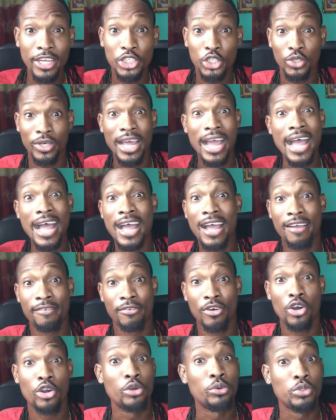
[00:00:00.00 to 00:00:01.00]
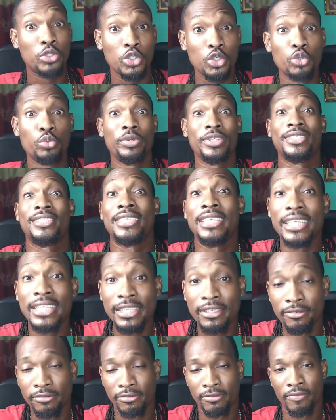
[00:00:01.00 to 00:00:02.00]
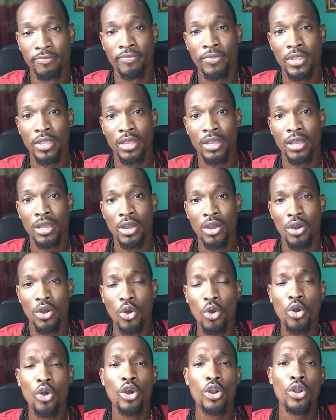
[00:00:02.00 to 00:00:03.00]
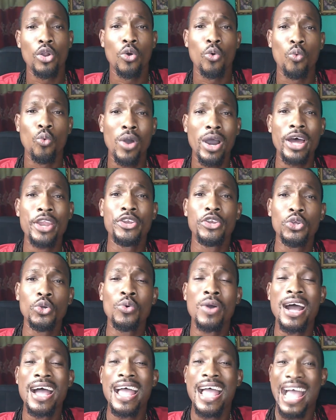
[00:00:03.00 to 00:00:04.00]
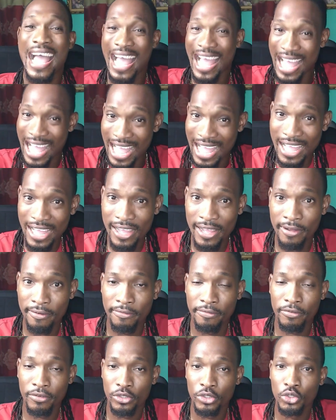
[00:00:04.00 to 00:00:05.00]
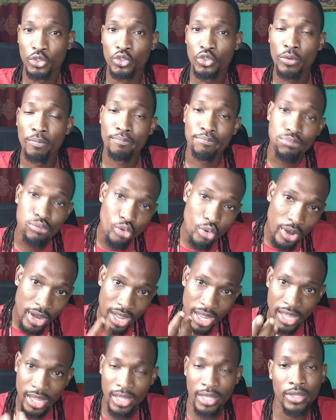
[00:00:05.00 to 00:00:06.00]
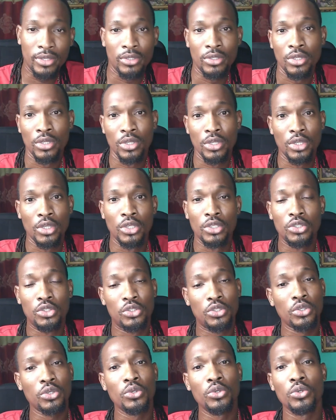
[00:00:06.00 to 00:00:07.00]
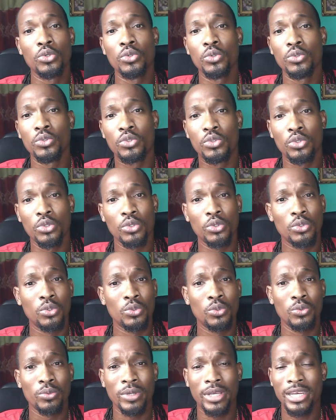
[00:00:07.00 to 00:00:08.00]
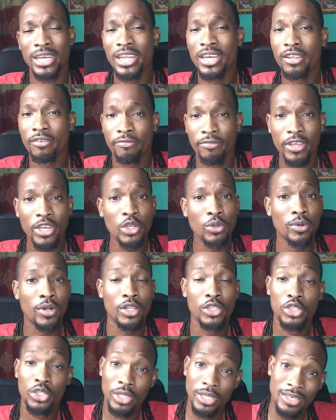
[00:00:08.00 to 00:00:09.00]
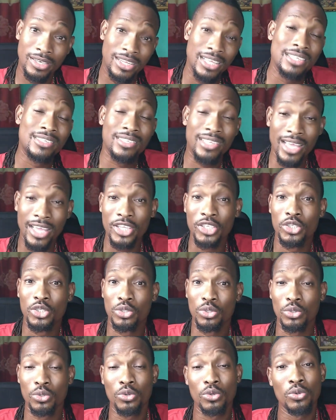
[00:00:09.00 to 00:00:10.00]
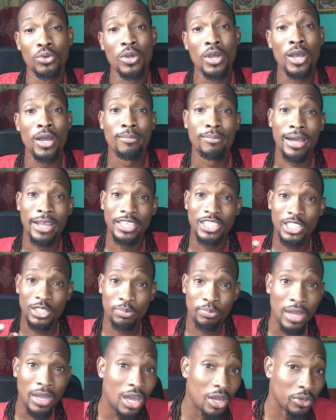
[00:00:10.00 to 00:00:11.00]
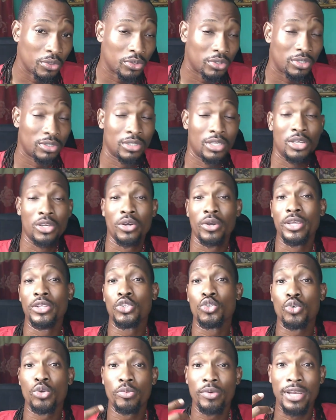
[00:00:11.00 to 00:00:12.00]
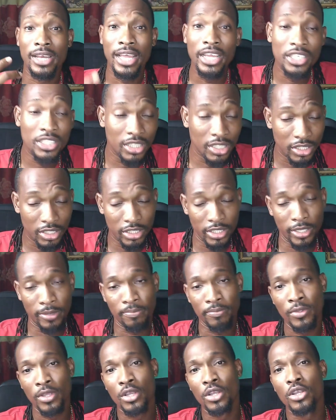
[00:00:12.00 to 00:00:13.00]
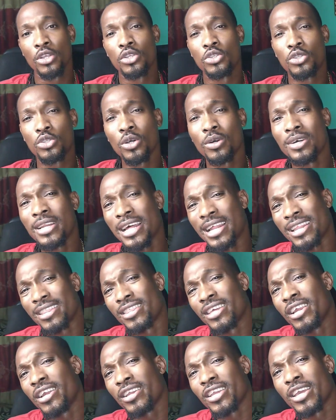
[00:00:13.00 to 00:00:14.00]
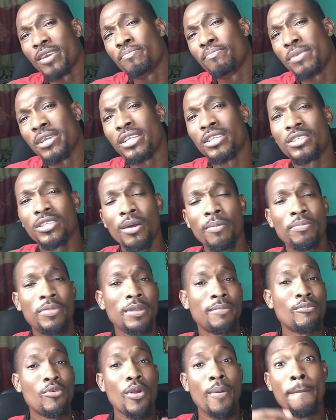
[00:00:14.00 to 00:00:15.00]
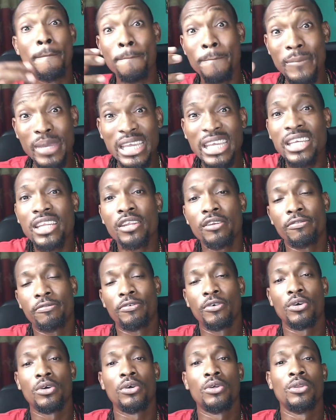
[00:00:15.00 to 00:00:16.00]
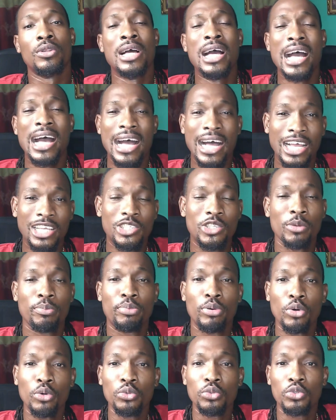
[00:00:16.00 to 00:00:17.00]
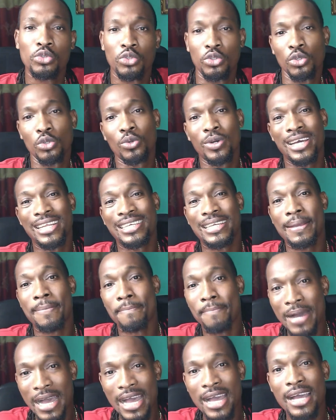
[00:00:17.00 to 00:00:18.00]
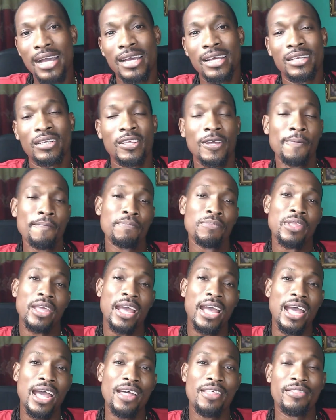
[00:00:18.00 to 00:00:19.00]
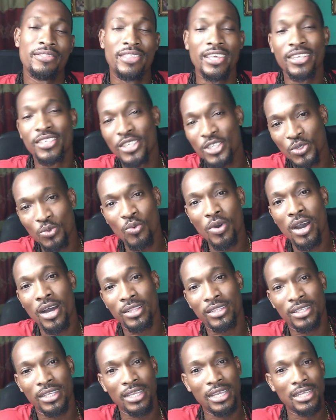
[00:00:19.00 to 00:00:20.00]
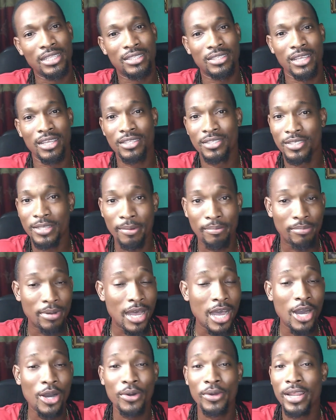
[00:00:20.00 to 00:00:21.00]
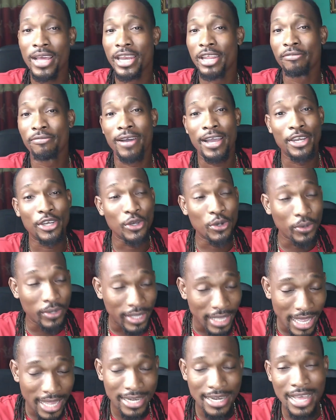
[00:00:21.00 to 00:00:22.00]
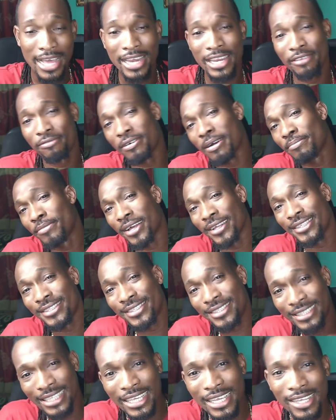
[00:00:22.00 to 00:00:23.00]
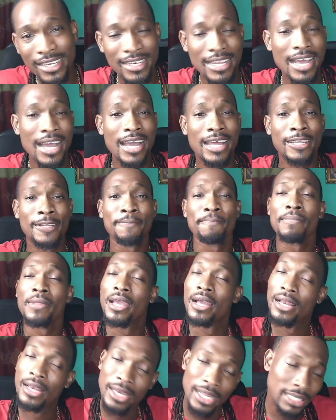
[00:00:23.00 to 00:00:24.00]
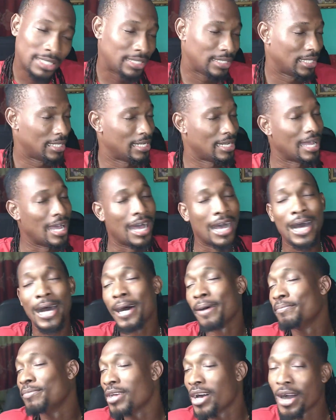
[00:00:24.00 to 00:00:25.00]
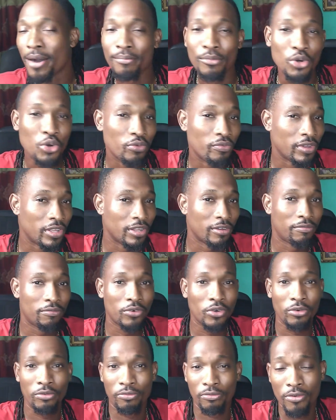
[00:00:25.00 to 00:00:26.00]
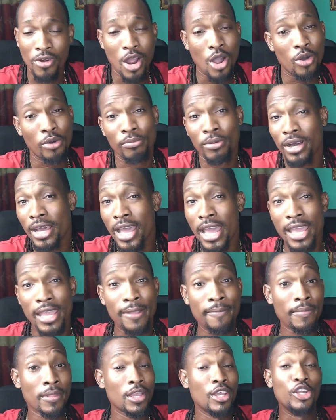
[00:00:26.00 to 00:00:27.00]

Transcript: should have or should receive? Or what do I have to bring to an individual, in this case to my spouse, into a relationship, so that there can be something more meaningful as opposed to a demand. And this is what it's about. And if I don't get that, if I'm not seeing that, listen, I'm not moving a foot forward. But hey,